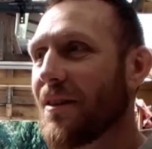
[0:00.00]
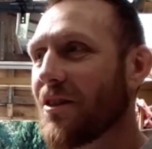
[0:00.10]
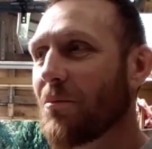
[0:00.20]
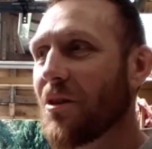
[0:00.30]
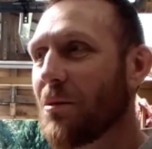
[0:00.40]

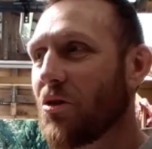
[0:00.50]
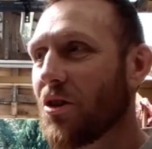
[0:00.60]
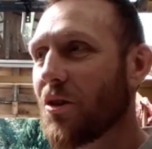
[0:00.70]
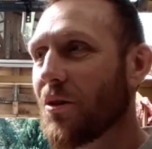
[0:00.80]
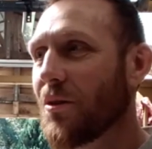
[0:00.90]
sometimes
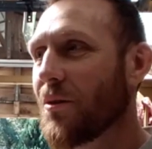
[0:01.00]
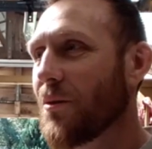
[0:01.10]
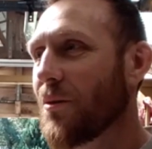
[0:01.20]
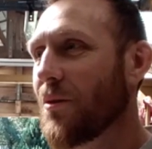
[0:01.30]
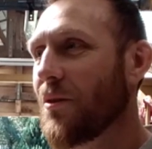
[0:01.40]

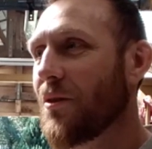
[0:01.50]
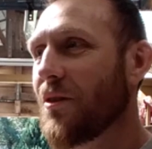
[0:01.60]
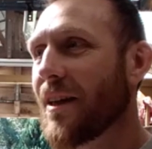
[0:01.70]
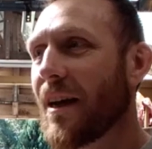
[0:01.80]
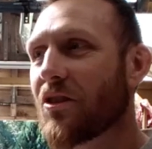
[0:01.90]
to
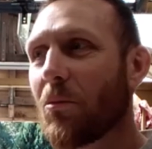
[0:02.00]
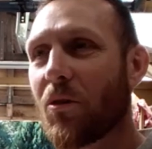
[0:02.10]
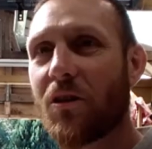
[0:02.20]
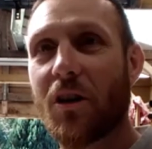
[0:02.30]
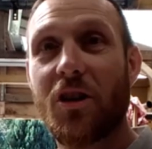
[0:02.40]
get
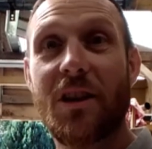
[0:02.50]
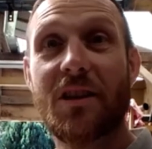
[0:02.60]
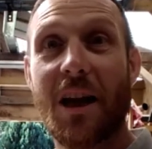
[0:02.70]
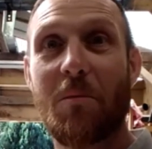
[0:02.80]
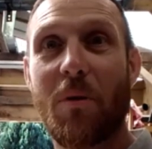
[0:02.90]
something done, you
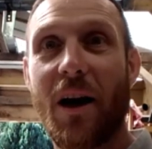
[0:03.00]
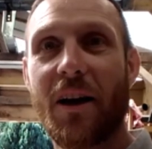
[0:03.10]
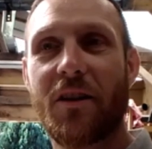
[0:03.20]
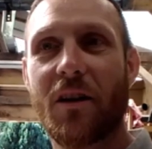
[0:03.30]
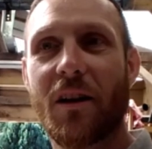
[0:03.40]
stand
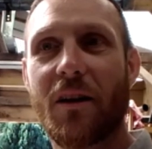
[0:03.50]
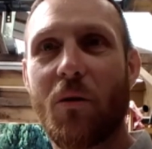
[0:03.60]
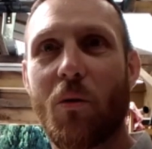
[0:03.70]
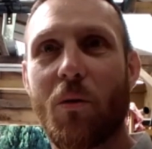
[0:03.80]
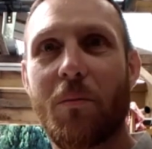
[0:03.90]
back and you're like,
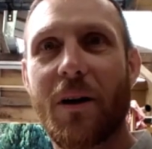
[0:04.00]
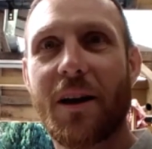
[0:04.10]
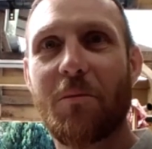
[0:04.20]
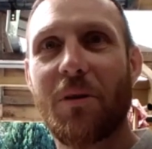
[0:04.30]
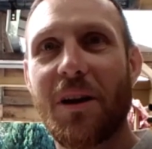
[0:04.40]
oh, I
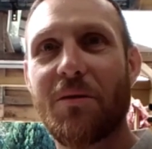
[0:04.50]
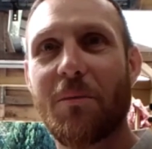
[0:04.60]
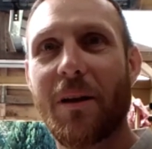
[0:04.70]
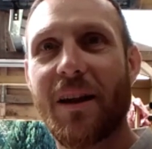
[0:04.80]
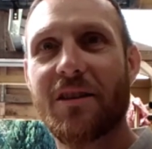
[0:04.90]
can't believe
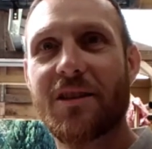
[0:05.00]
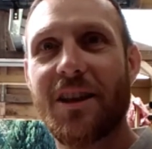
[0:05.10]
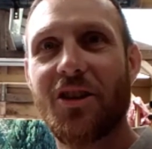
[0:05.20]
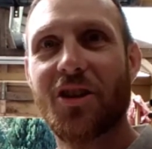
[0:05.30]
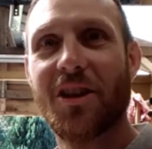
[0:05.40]
I'm at that
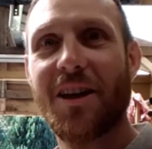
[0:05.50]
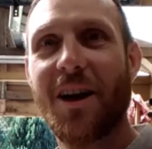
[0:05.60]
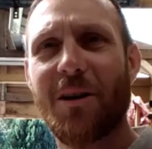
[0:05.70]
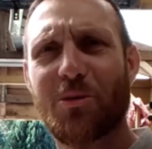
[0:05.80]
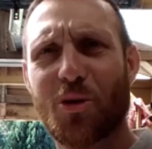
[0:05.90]
stage,
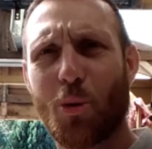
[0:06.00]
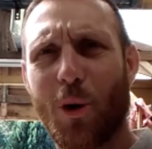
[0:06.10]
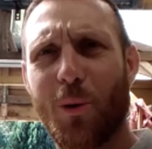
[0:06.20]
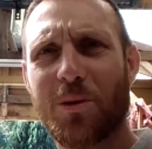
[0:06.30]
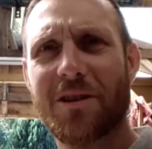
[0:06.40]
I'm so
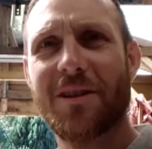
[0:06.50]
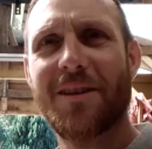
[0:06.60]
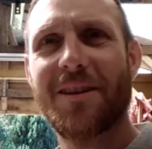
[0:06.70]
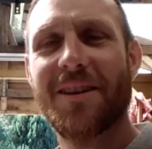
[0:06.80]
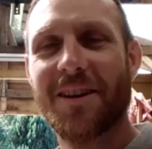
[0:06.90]
close,
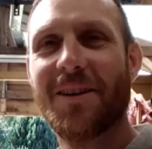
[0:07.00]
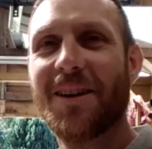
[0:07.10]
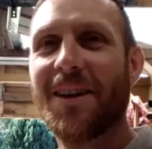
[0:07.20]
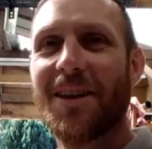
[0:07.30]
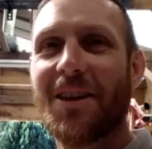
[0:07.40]

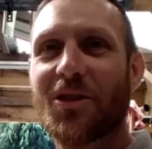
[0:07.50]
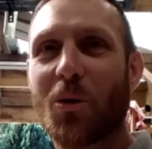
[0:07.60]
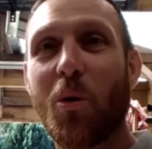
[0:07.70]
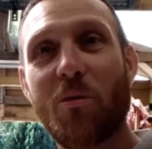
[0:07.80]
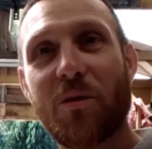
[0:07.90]

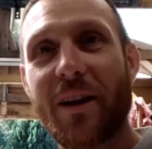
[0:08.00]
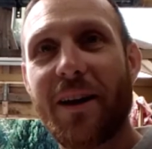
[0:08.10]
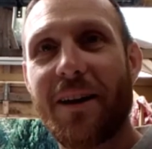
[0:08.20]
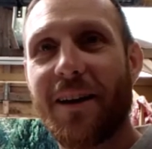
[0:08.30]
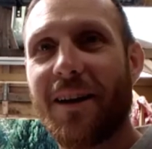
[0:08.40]
So
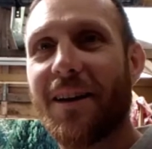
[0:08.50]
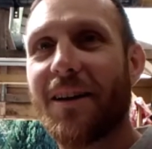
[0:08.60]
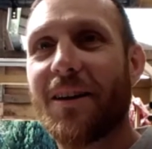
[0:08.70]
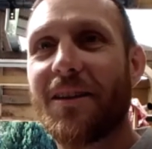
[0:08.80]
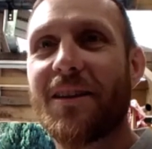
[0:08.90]
hopefully
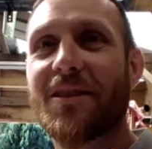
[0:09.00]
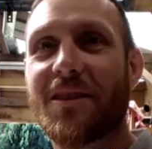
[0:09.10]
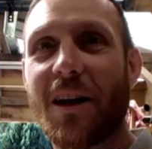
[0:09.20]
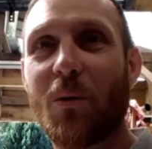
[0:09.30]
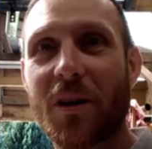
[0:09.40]

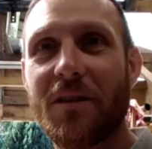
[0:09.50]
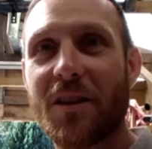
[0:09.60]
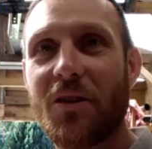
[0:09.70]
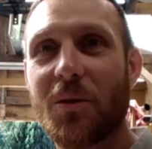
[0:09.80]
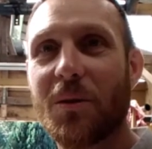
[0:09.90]
that'll
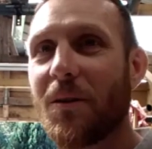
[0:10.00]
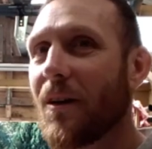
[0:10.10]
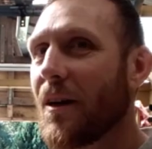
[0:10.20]
continue,